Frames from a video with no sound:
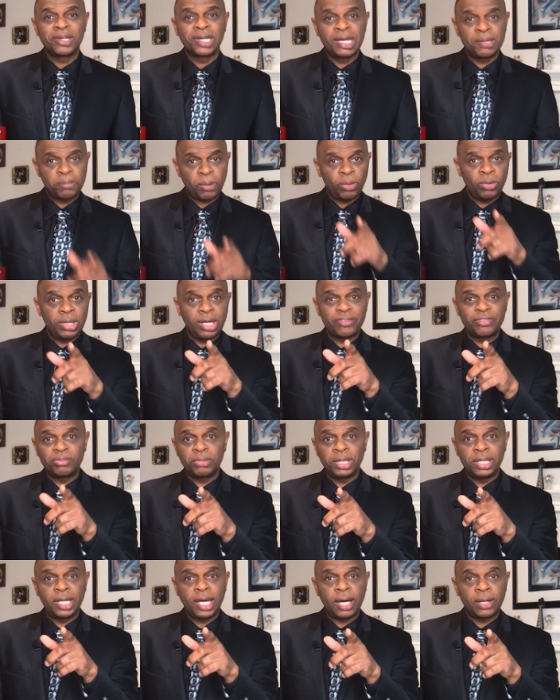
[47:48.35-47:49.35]
Keep on loving
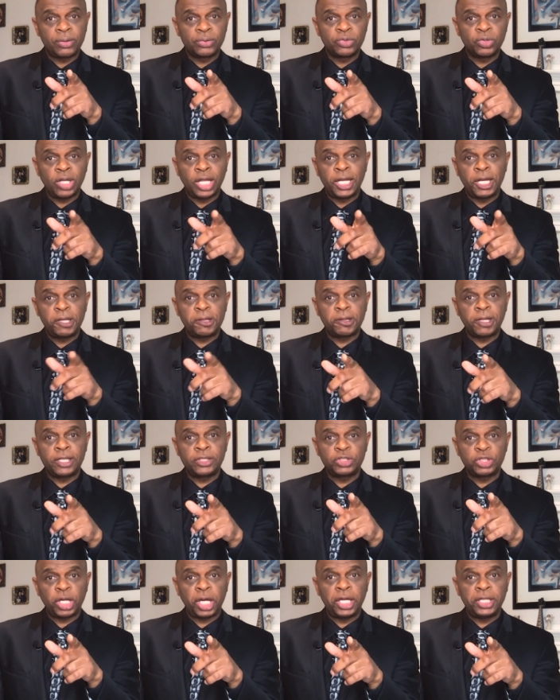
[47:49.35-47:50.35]
me now. Don't you let
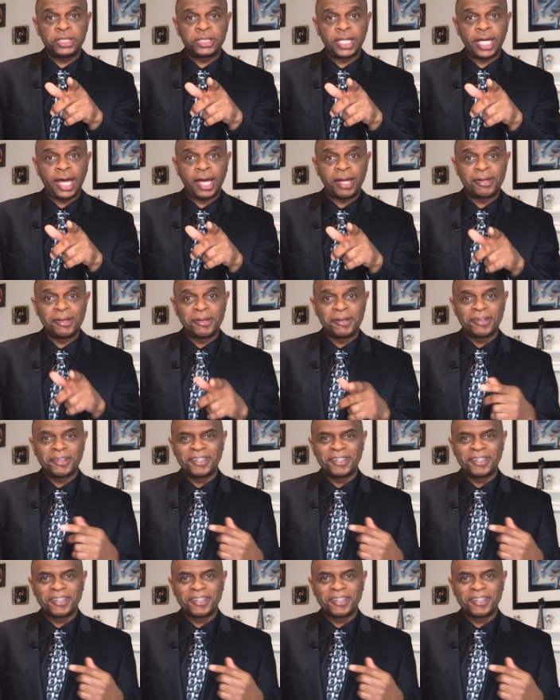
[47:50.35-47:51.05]
anything change that